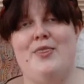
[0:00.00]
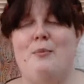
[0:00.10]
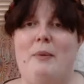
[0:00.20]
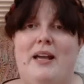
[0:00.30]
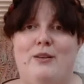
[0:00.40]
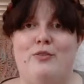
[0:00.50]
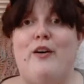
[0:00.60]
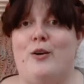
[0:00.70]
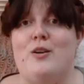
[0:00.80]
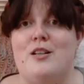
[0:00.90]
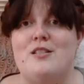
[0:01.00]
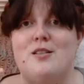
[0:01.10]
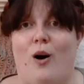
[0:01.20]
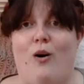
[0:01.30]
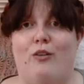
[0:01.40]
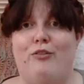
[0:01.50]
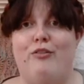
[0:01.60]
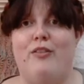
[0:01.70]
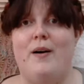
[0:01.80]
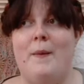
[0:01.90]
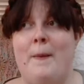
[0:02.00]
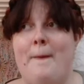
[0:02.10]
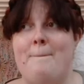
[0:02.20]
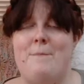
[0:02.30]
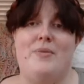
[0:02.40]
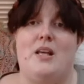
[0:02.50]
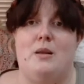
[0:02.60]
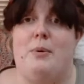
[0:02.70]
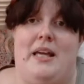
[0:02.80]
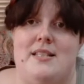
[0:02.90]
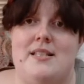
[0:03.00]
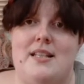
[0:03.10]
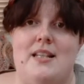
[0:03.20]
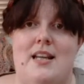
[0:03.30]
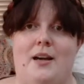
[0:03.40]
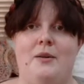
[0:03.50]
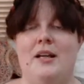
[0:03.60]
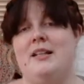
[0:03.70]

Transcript: the main focus of the piece, you know.